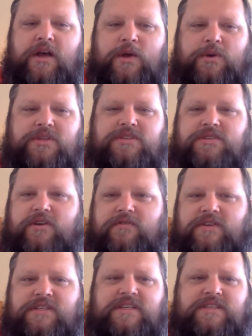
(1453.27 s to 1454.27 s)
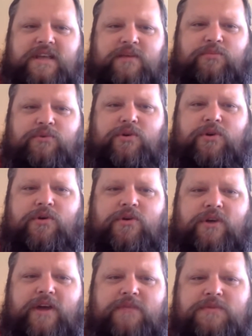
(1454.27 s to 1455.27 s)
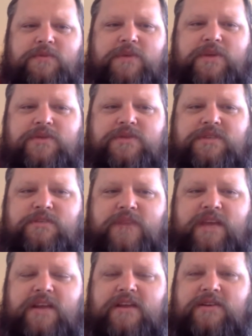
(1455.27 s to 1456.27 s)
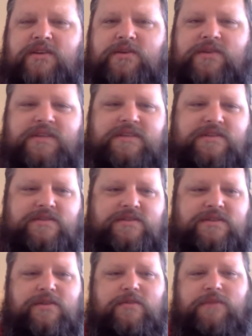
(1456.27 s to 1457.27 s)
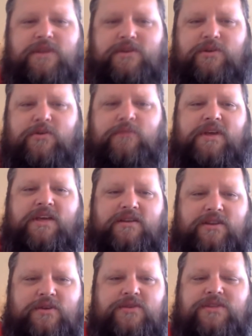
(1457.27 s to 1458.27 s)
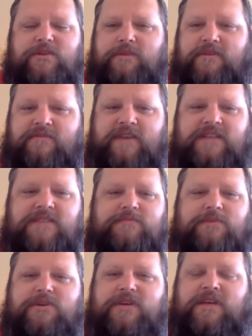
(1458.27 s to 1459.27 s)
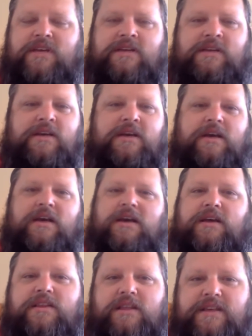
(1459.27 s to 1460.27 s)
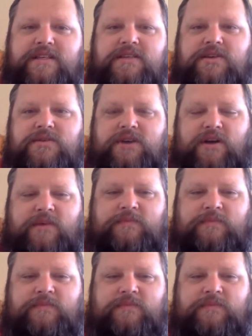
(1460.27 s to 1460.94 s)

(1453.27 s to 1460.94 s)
which services and programs will we use to meet and do this there's zoom and google meet and youtube and facebook and the list goes on